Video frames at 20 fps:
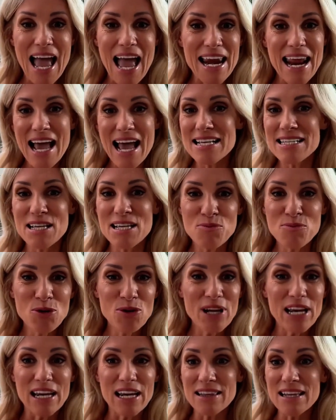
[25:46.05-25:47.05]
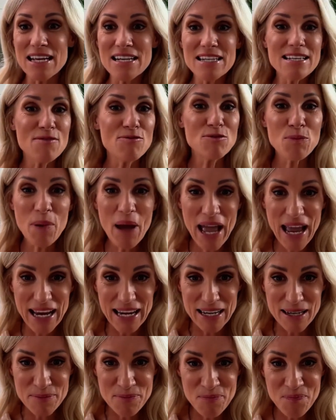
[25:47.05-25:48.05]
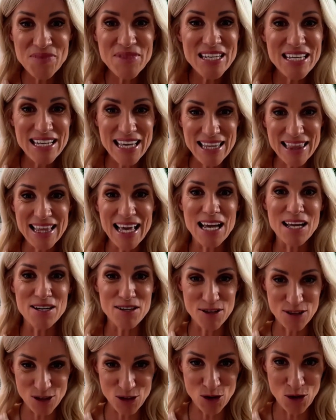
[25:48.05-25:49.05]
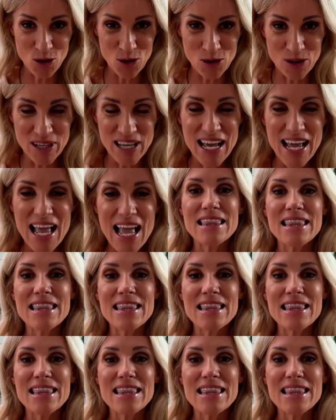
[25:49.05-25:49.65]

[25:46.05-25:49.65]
And as they're booking, they just have to pay to get that call.